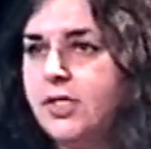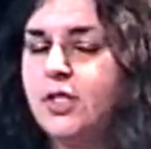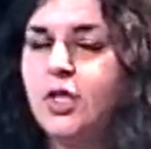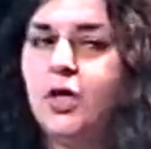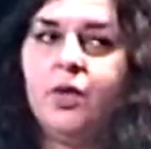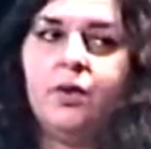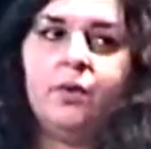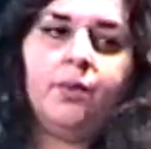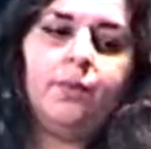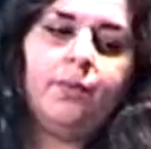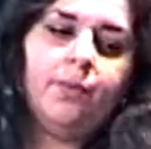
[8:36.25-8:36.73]

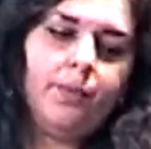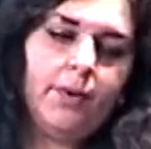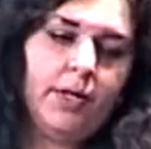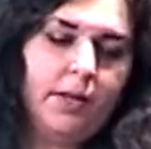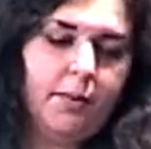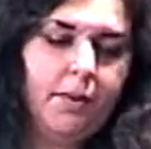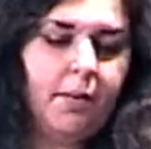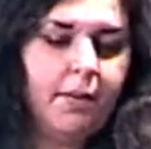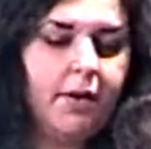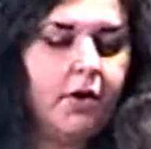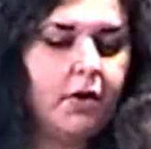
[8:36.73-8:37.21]
So
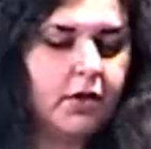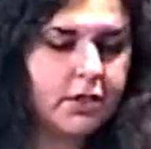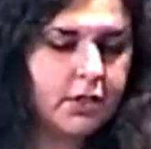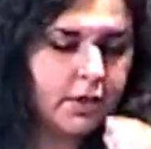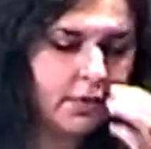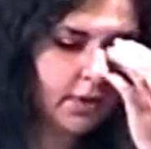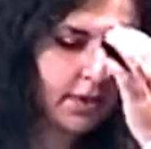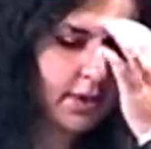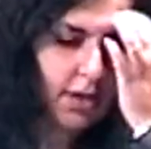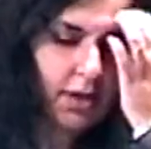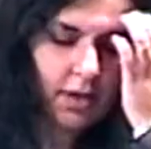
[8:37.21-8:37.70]
anyway, we
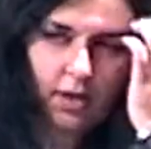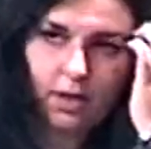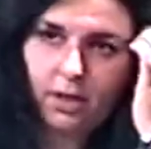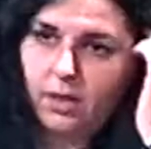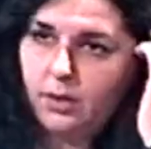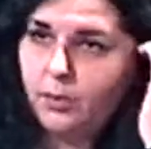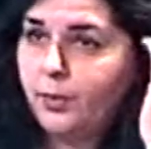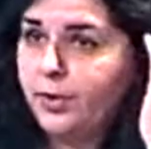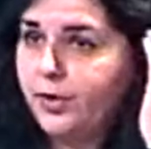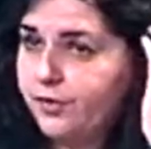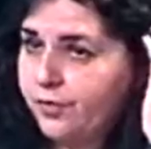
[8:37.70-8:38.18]
got in the
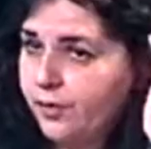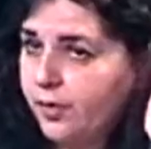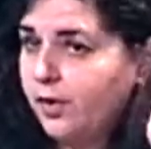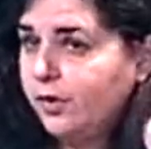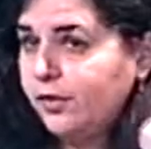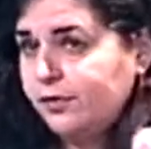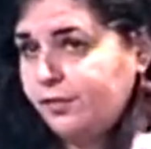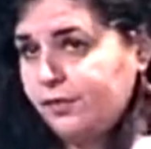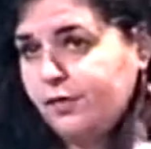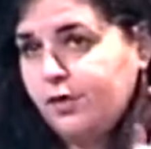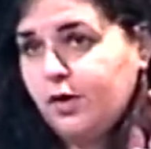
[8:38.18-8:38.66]
car and we
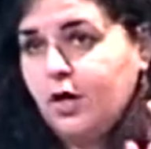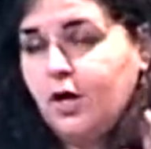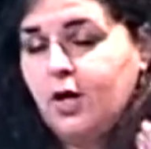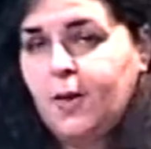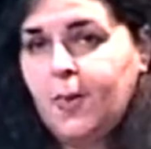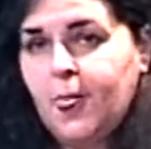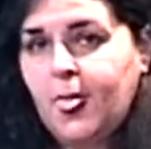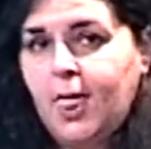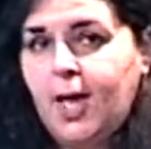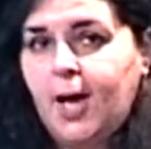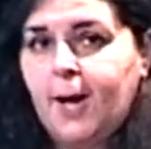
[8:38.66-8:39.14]
drove
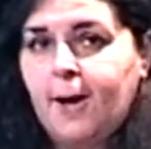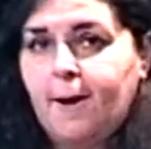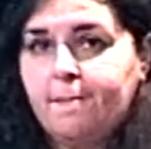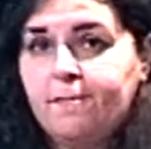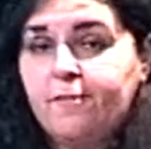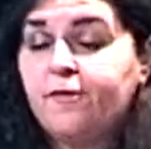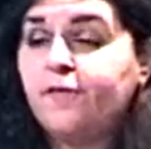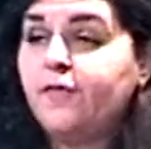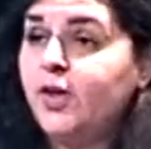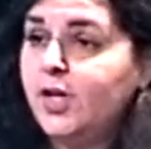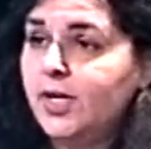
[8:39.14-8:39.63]

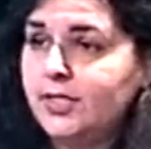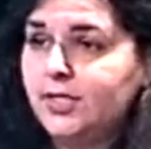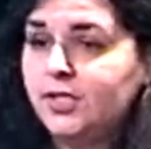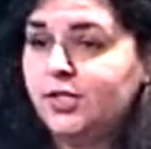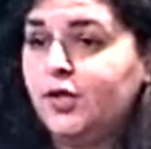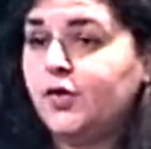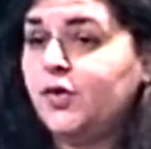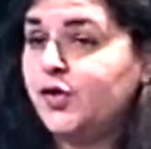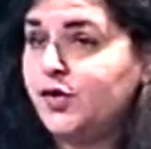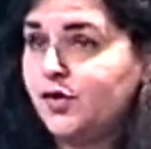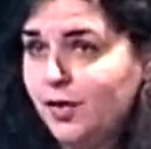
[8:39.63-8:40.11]

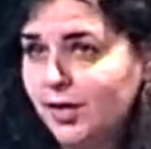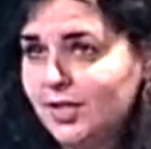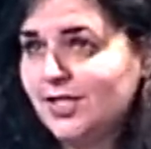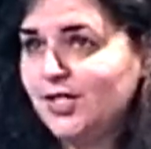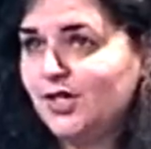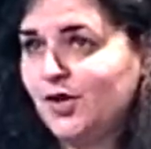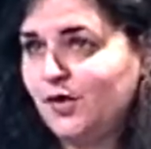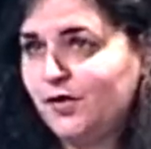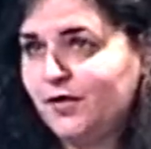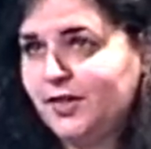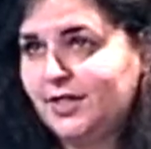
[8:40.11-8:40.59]
first to the
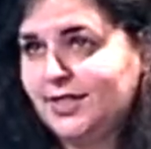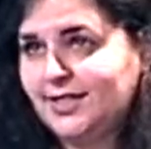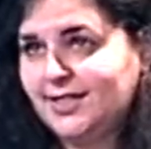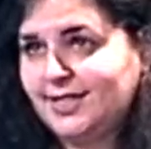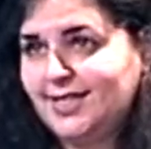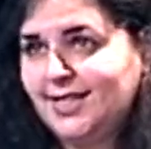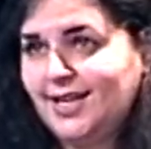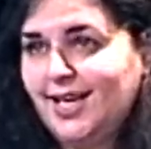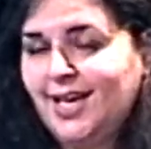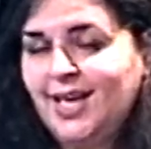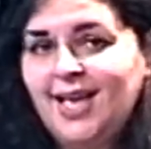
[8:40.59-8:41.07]
trust
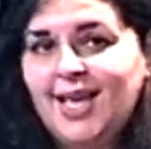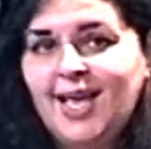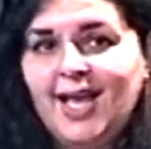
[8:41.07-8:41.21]
office,